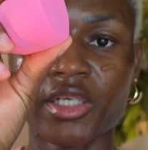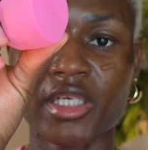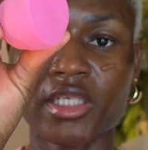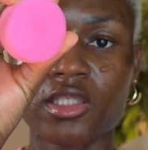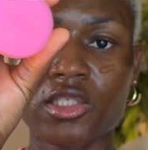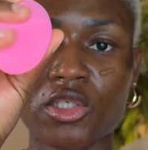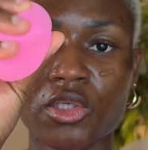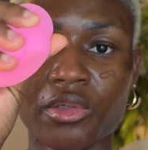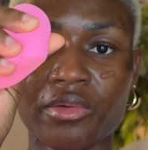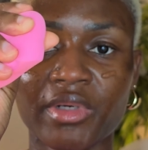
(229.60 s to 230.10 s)

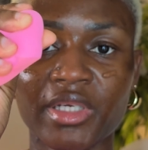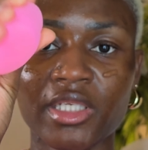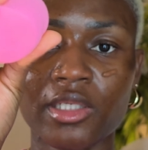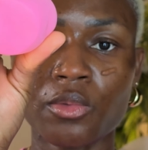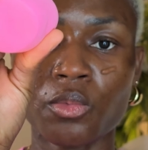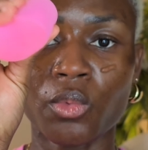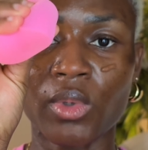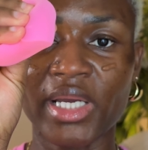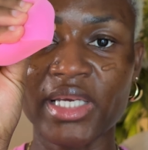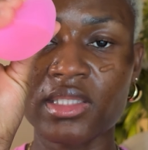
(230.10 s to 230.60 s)
It's already
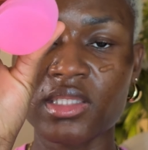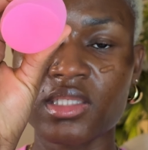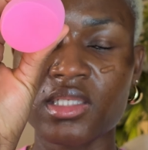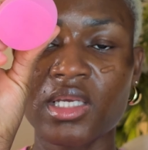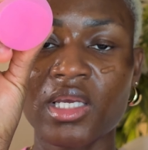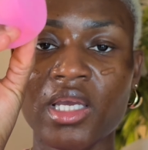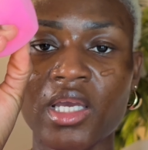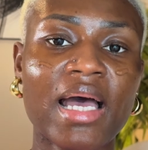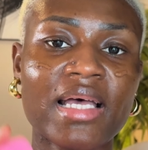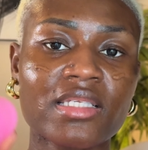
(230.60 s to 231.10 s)
wet.
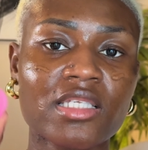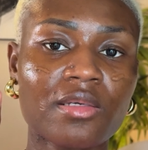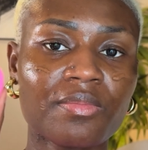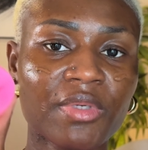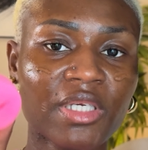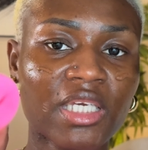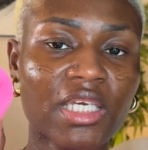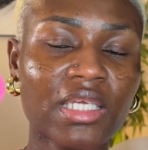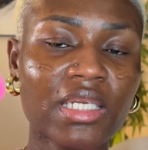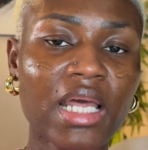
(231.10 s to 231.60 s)
As a
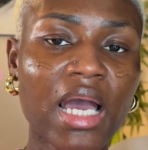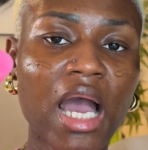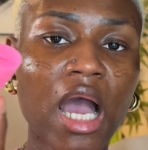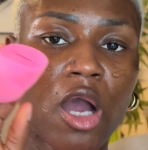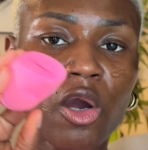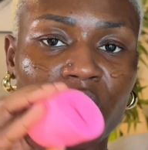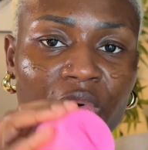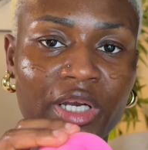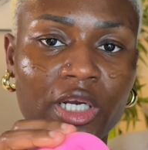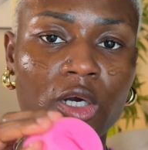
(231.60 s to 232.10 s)
beginner,
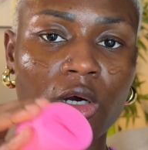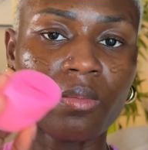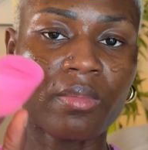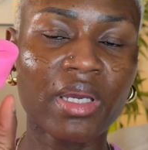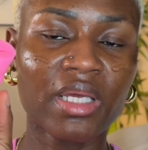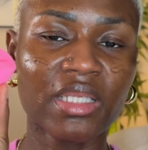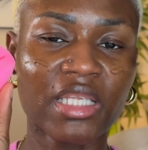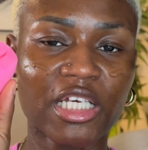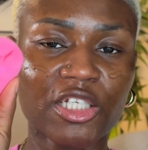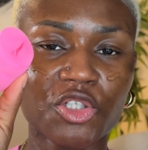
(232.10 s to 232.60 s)
I'll
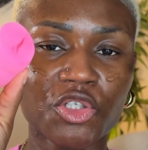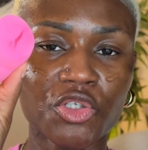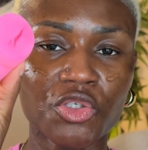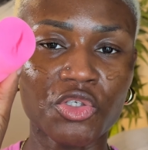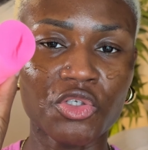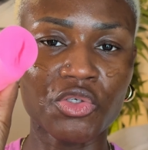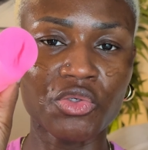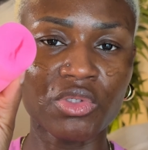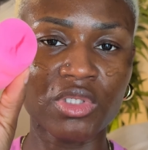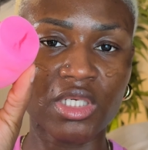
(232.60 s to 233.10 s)
recommend that you
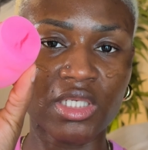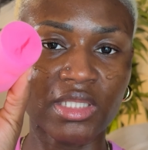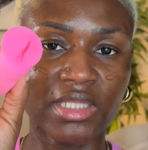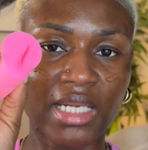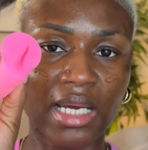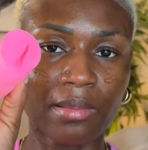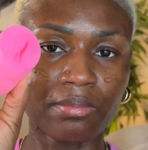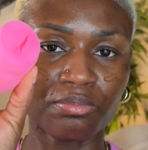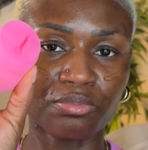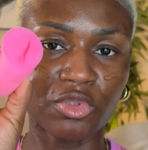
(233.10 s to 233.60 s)
use a
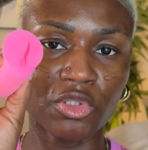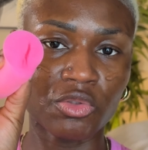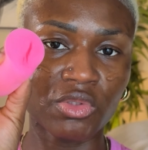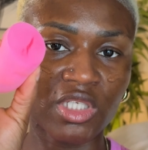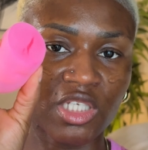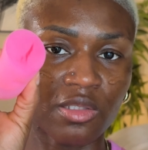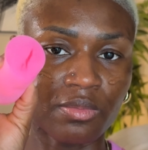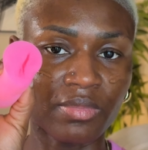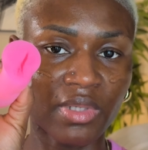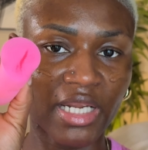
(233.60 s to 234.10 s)
damp
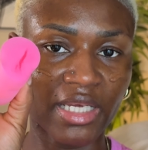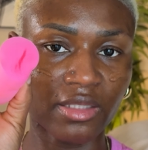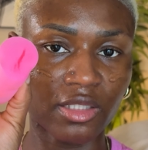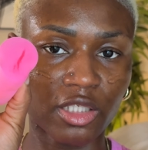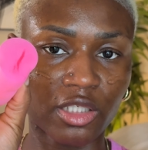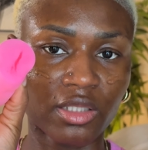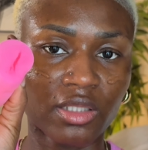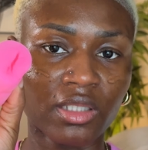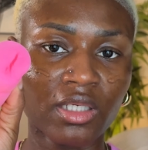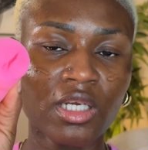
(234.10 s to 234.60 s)
beauty
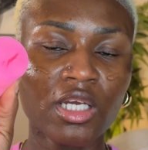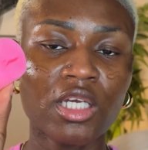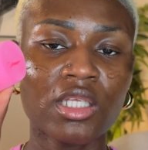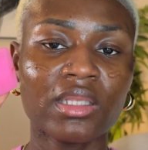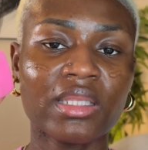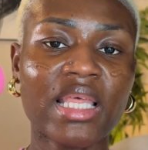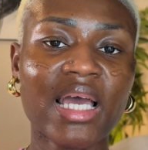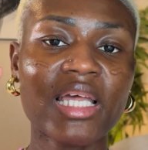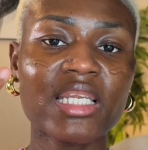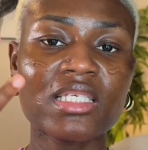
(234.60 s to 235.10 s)
blender.
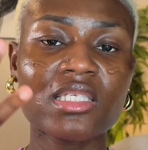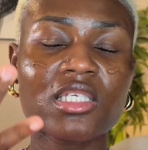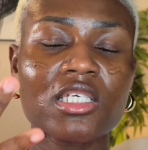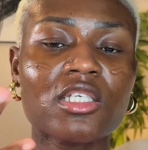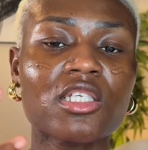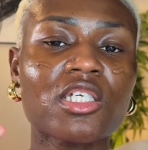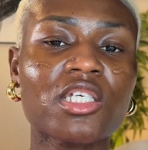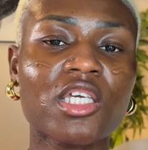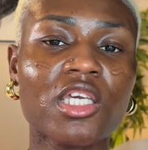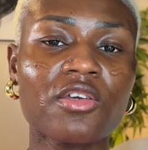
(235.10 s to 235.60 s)
That is going
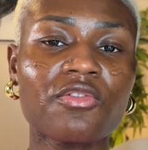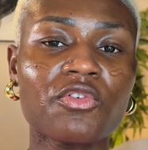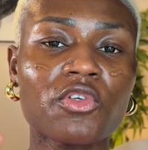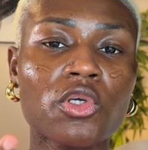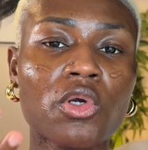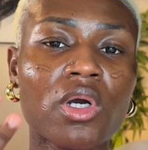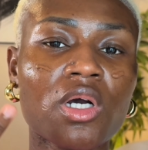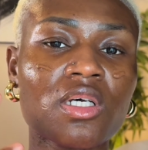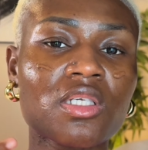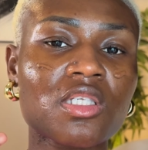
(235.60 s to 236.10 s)
to give
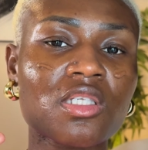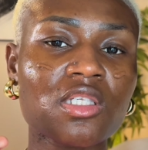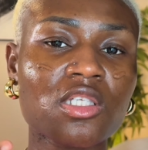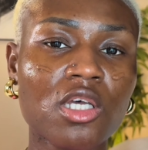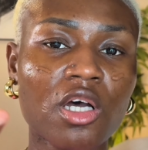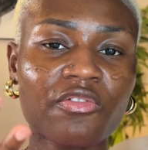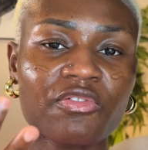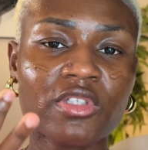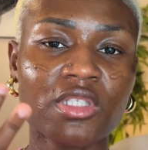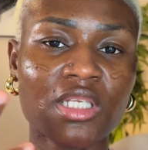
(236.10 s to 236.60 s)
you a
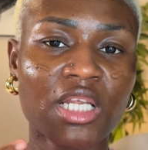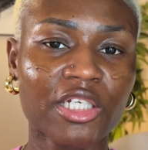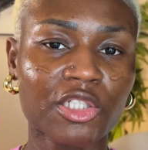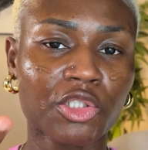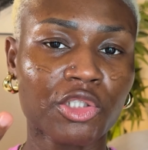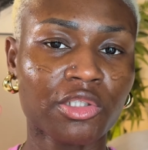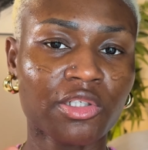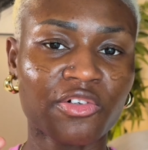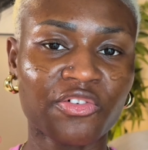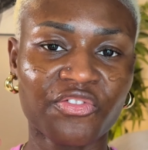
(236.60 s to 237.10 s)
soft,
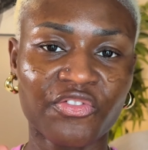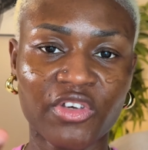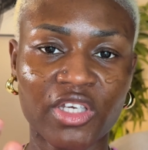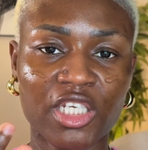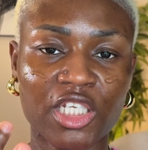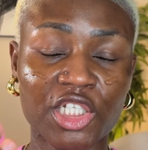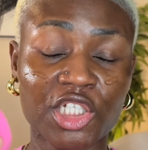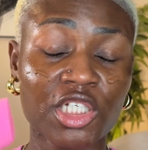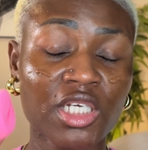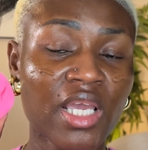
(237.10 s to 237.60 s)
natural
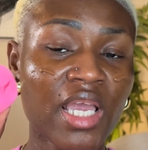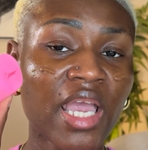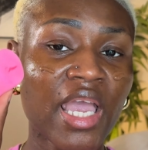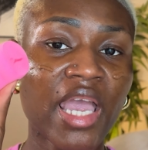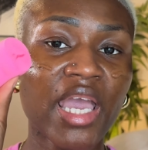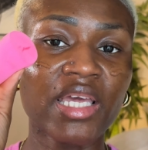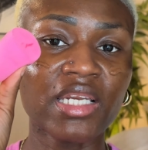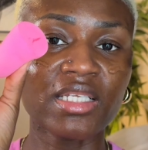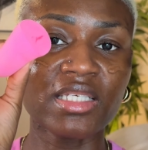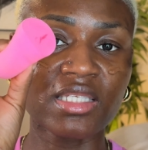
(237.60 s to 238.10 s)
finish,
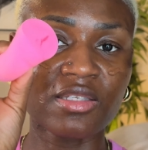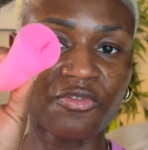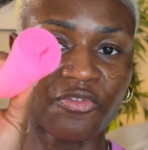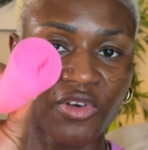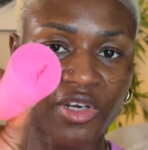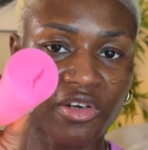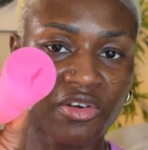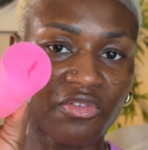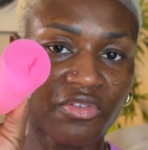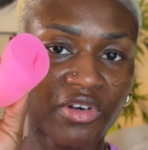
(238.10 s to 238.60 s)
and it's
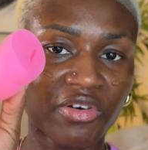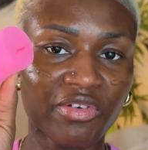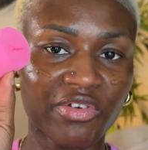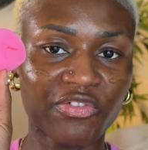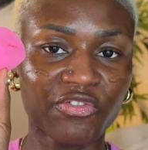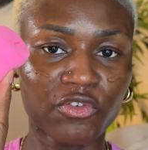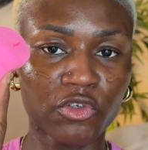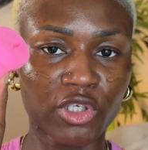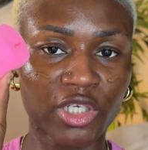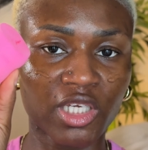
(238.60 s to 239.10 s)
very, very
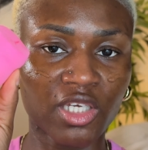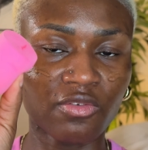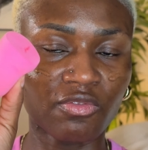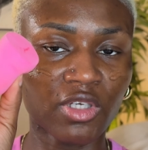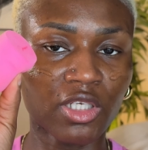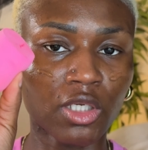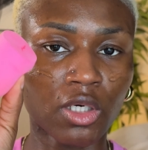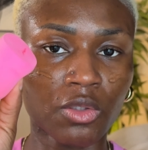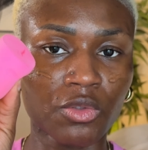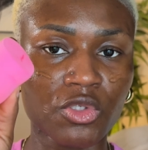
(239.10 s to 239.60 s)

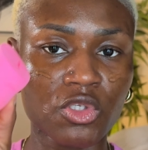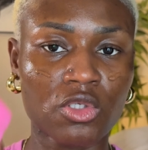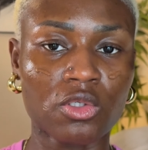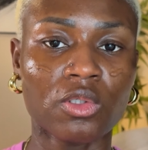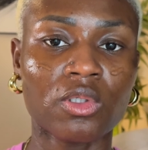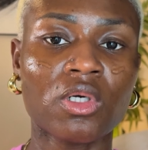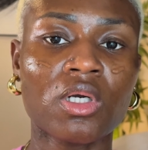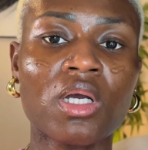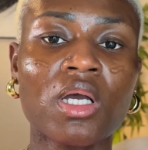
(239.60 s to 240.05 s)
forgiving also.